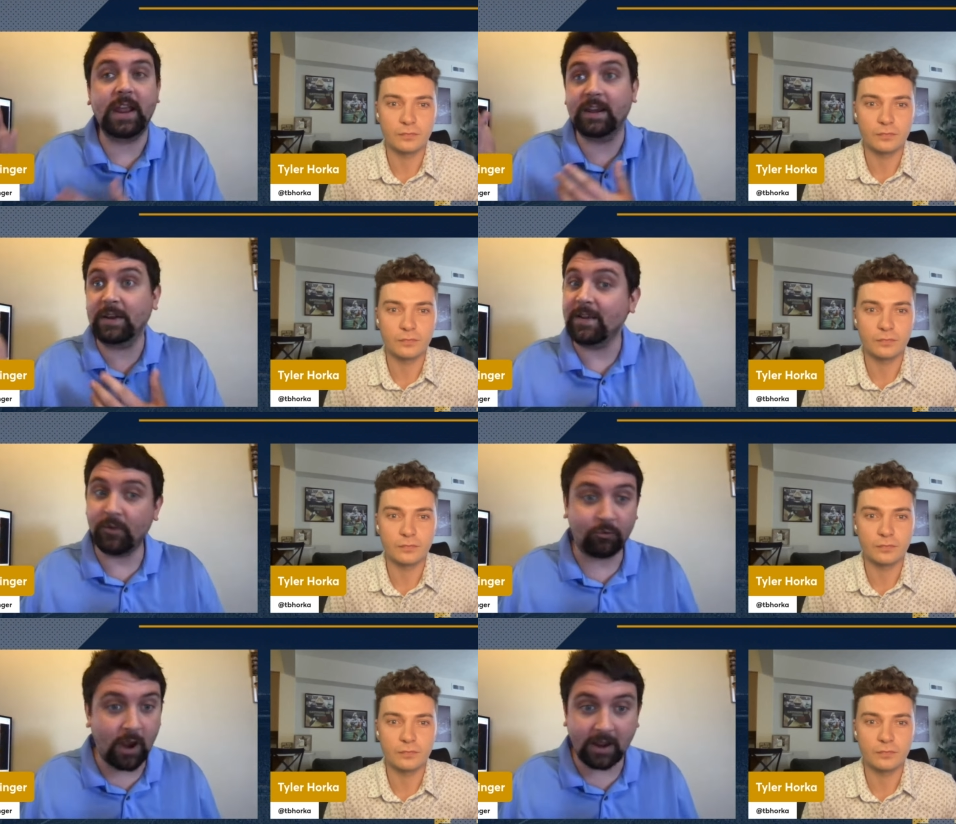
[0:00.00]
Speaker 1: and
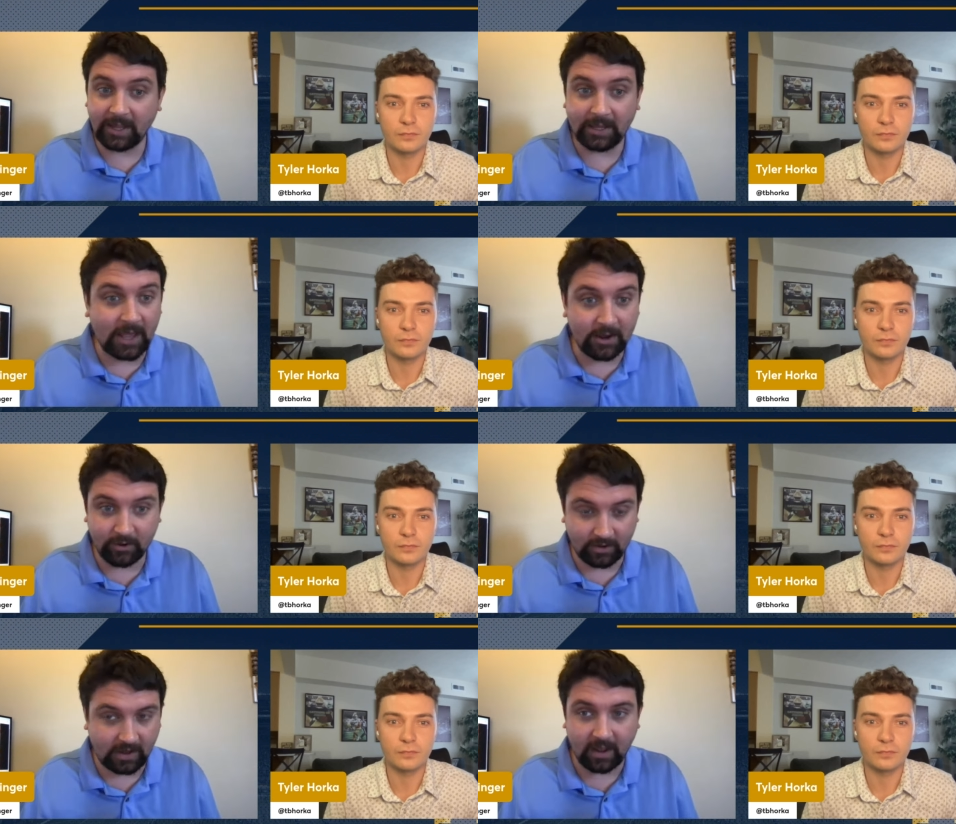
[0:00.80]
even Riley
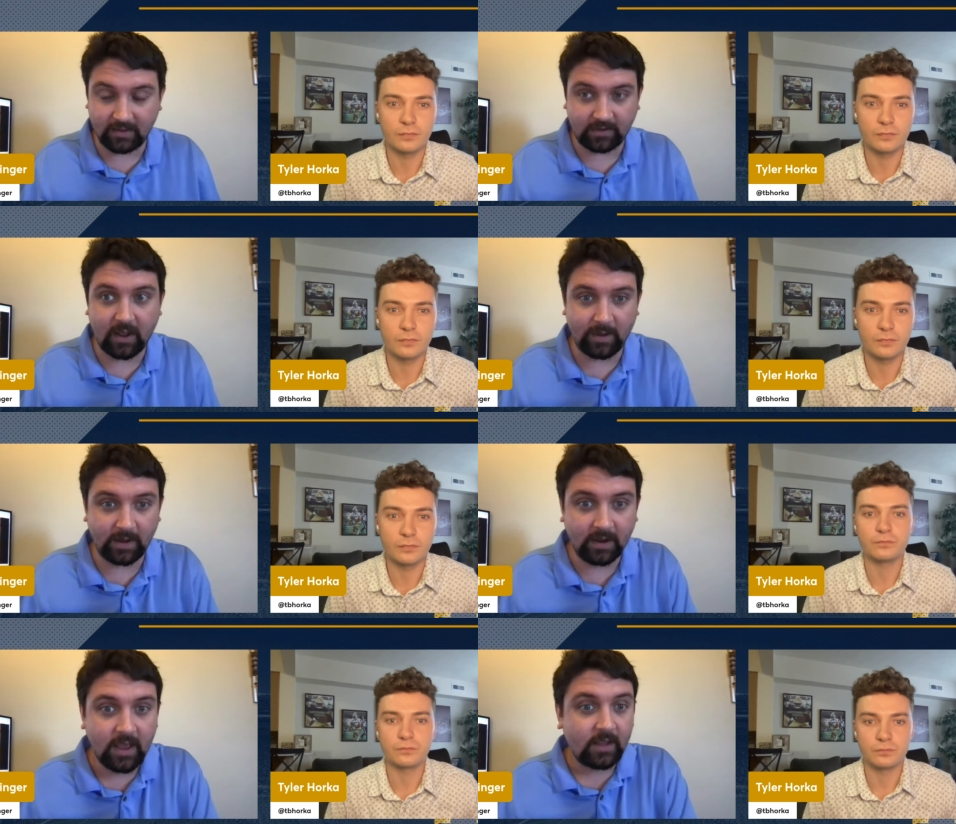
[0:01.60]
Leonard is
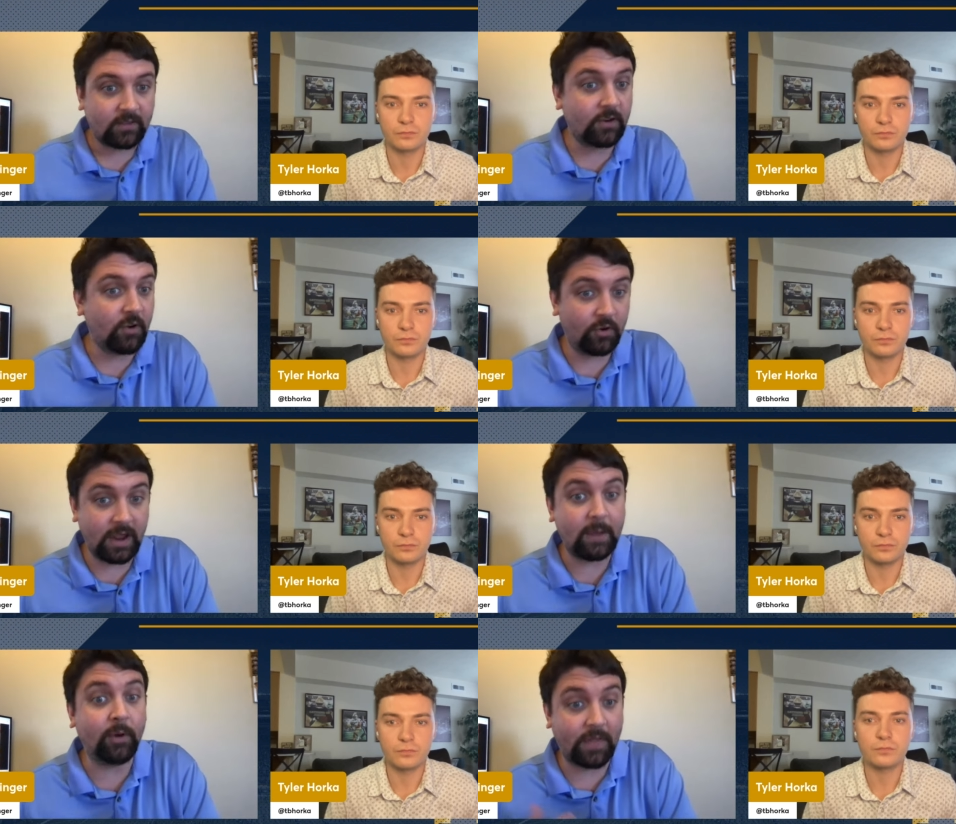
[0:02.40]
coming to Notre
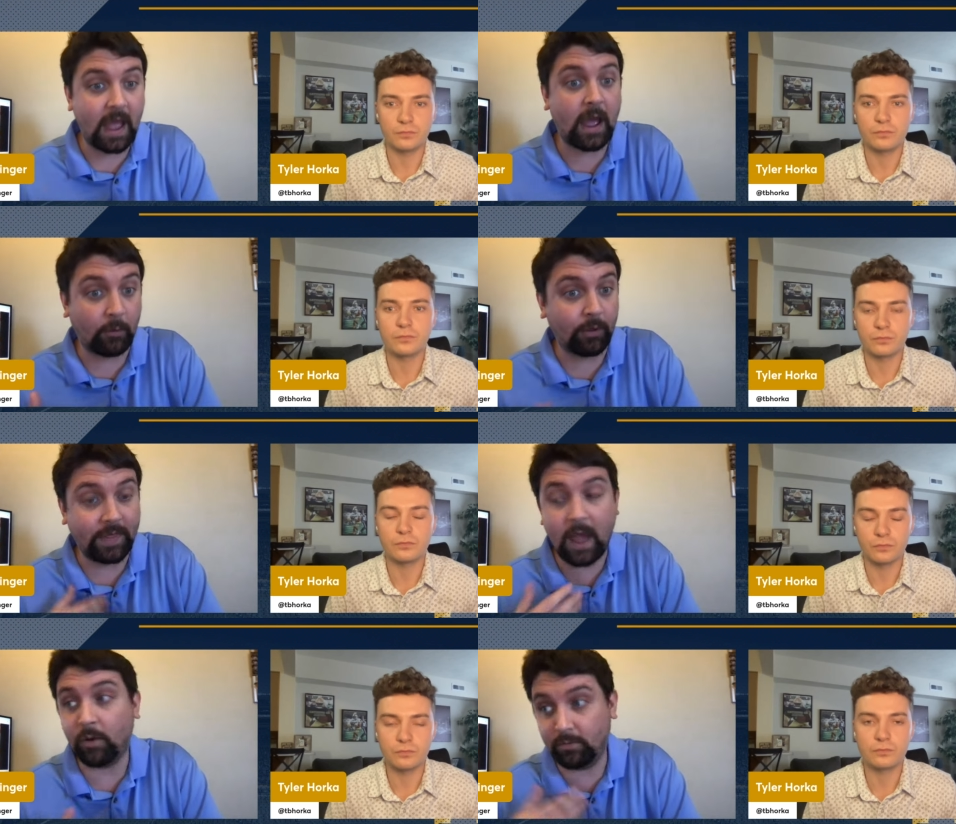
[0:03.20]
Dame without
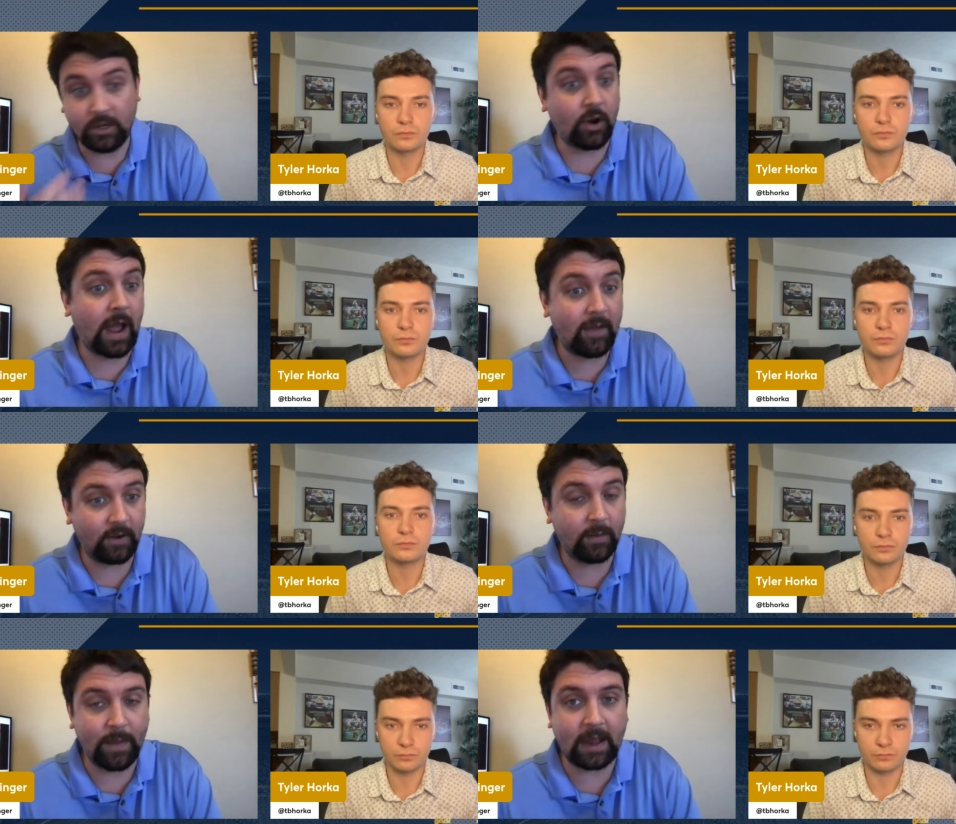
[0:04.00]
without you know
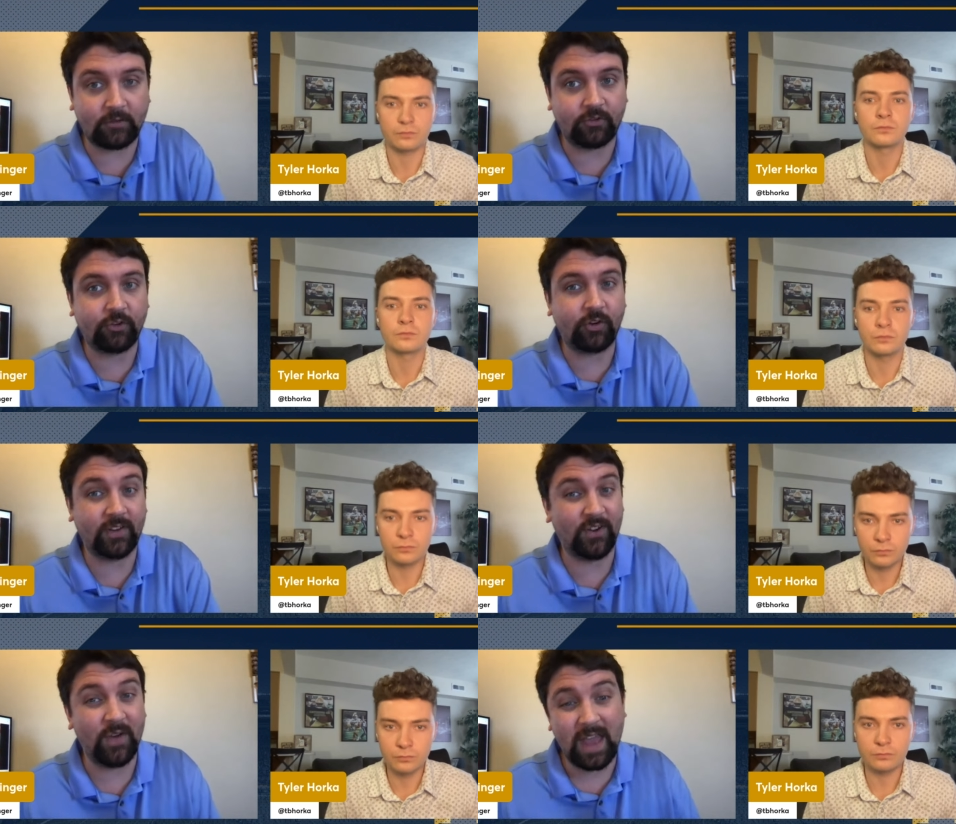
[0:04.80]
having a bachelor's degree.
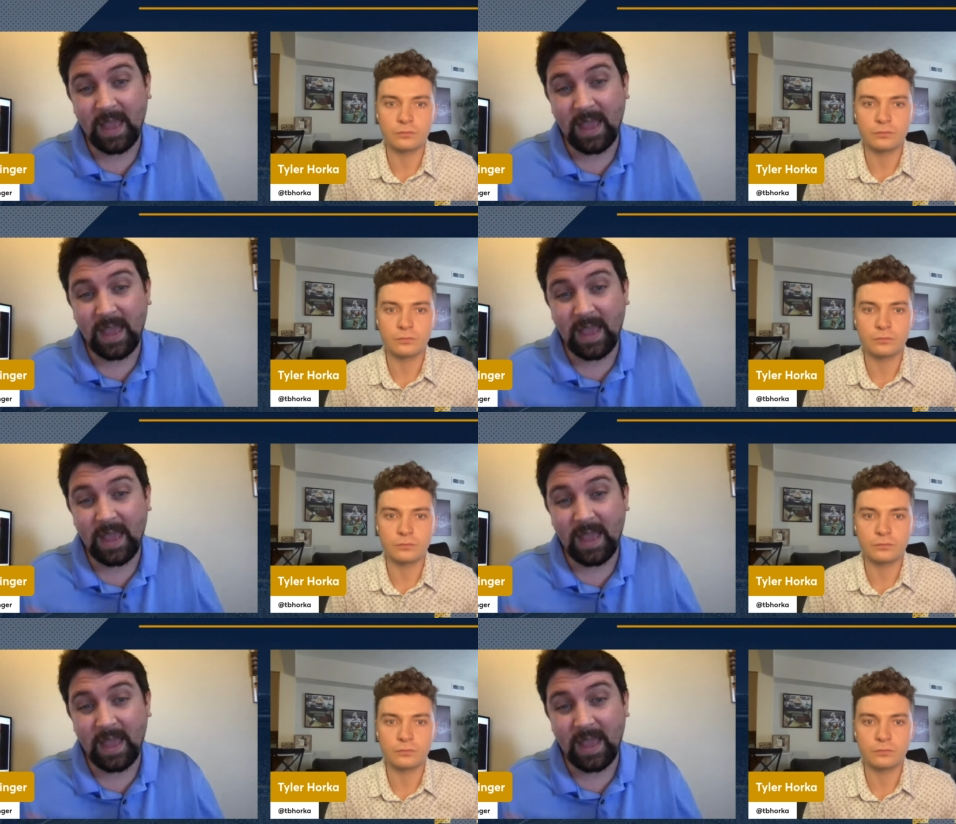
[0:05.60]
So